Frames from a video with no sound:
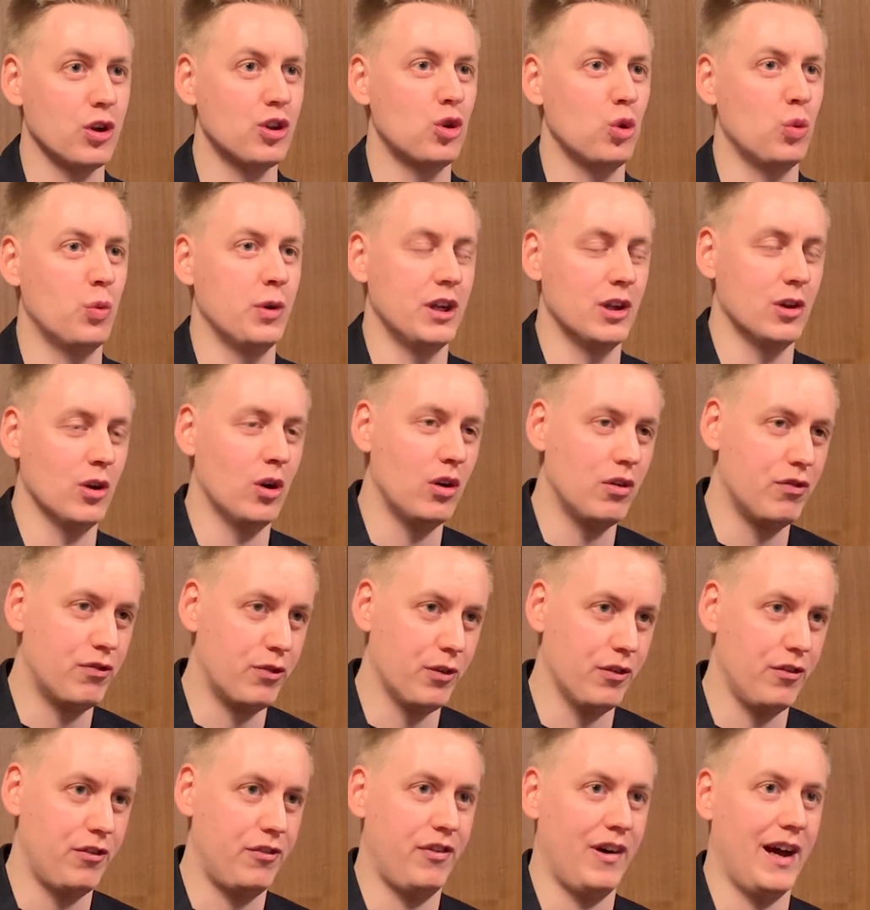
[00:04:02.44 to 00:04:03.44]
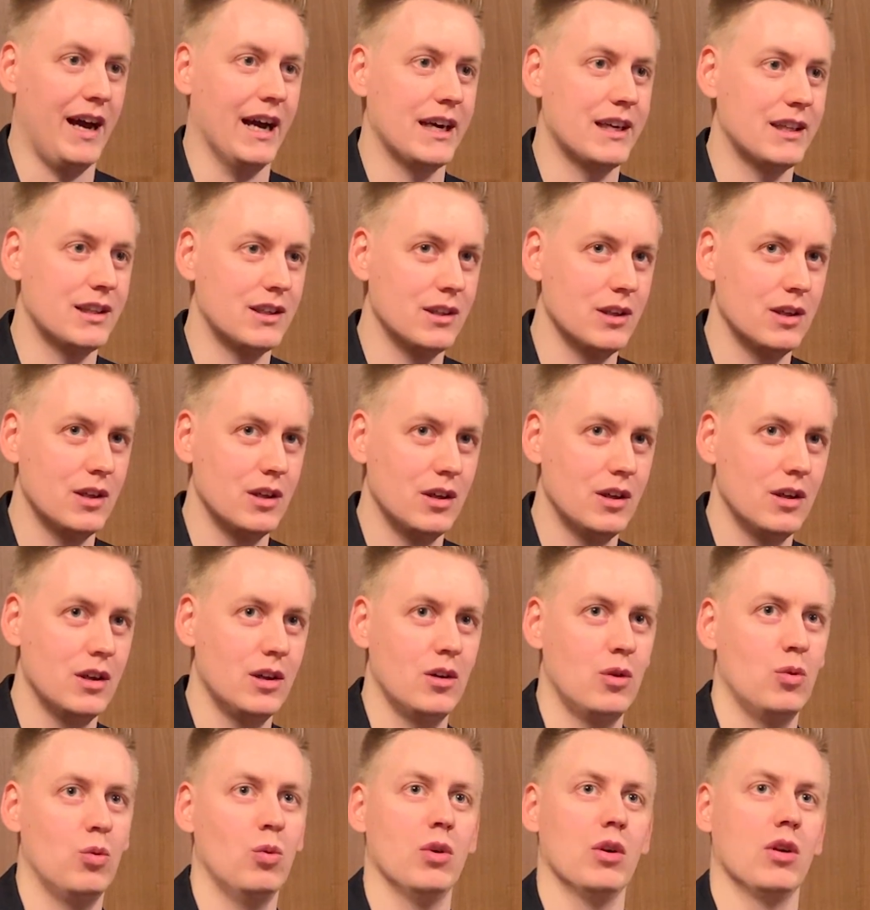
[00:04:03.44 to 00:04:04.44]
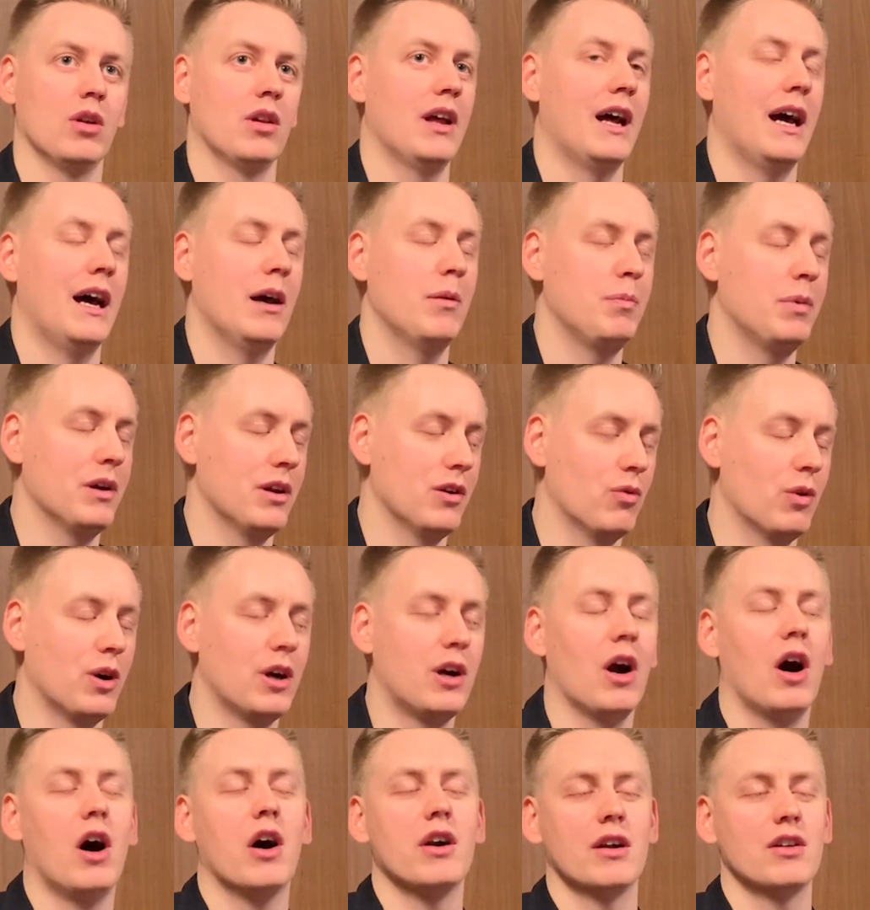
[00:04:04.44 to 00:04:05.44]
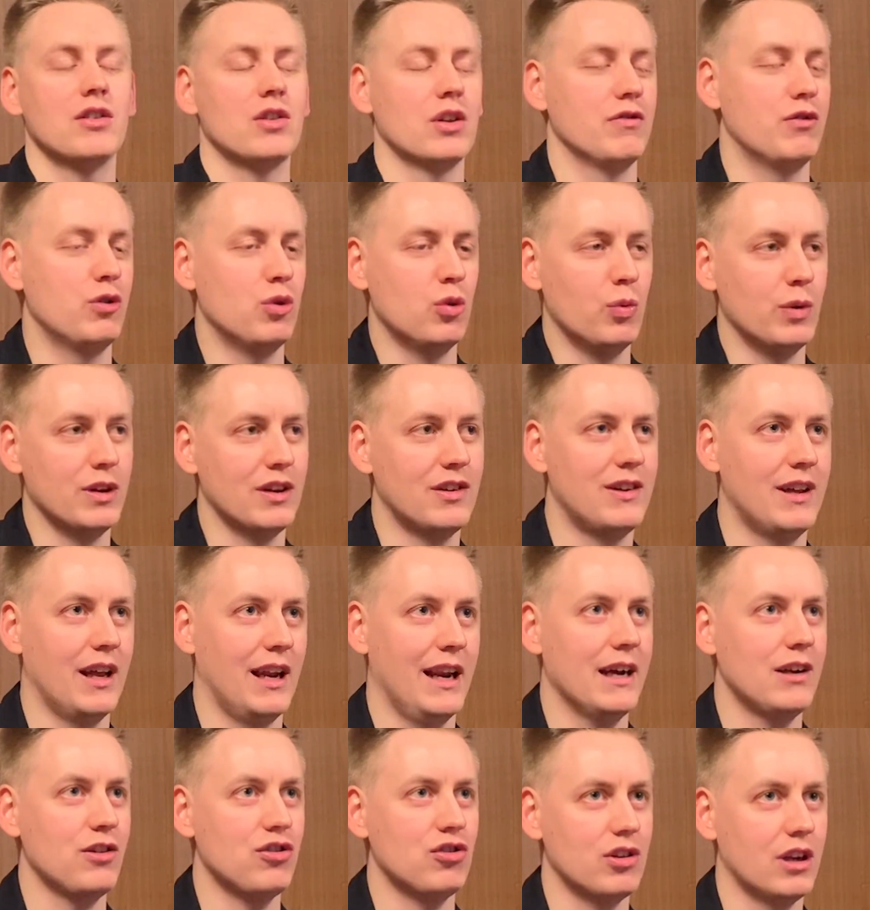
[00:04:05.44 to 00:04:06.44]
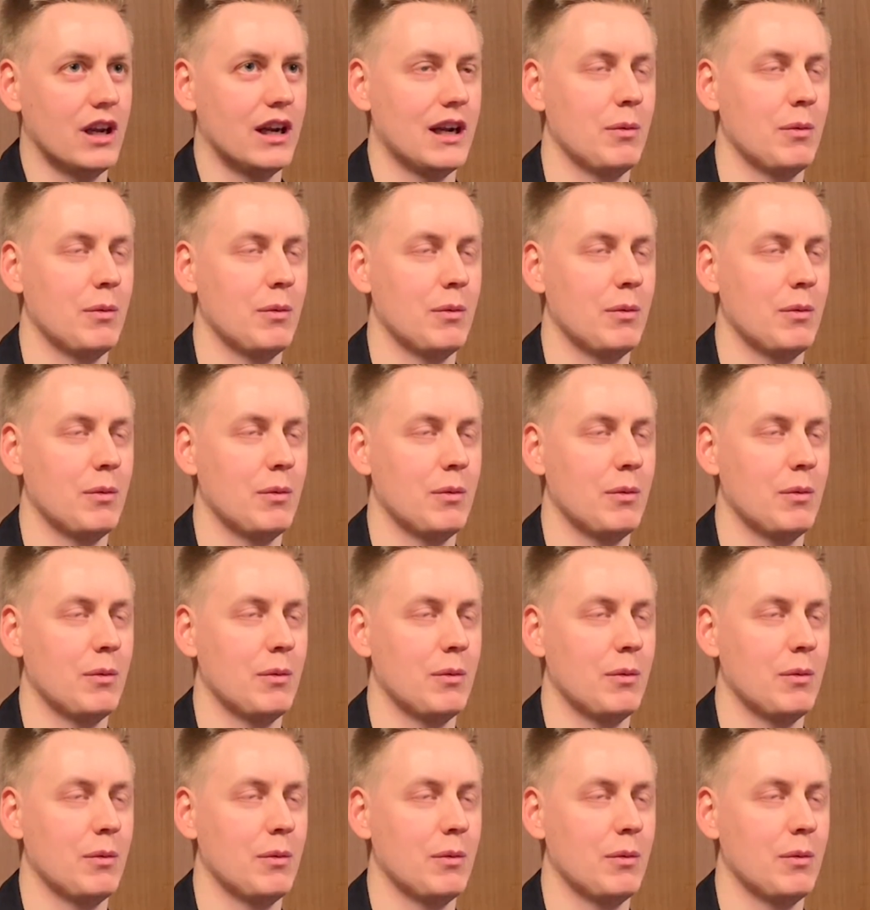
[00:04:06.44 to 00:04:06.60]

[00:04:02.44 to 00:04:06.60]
What do we know for a fact will happen regardless of who wins the election.